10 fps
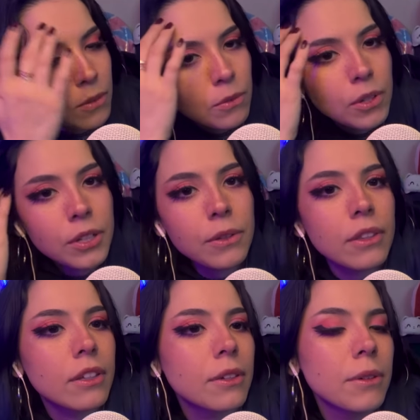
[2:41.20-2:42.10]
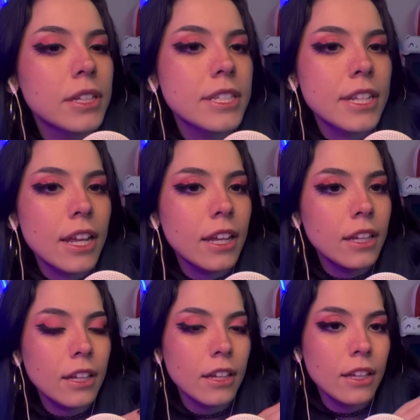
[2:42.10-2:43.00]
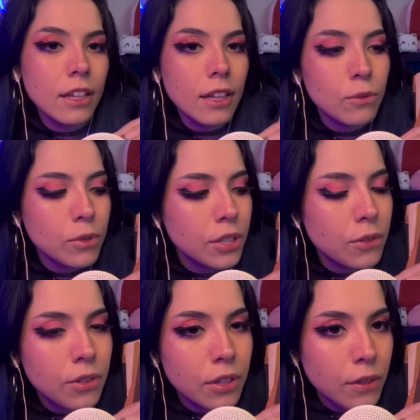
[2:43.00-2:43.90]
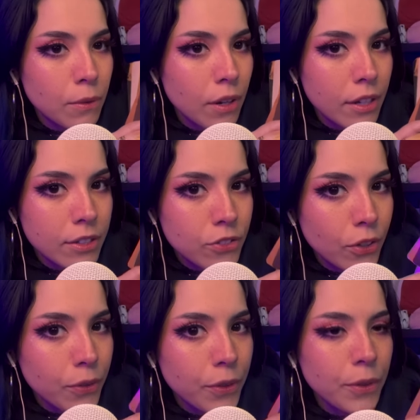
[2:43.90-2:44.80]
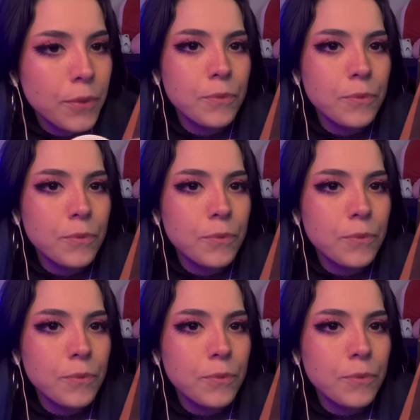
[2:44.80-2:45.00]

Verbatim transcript: What do you think you are today? And what do you think you are in general?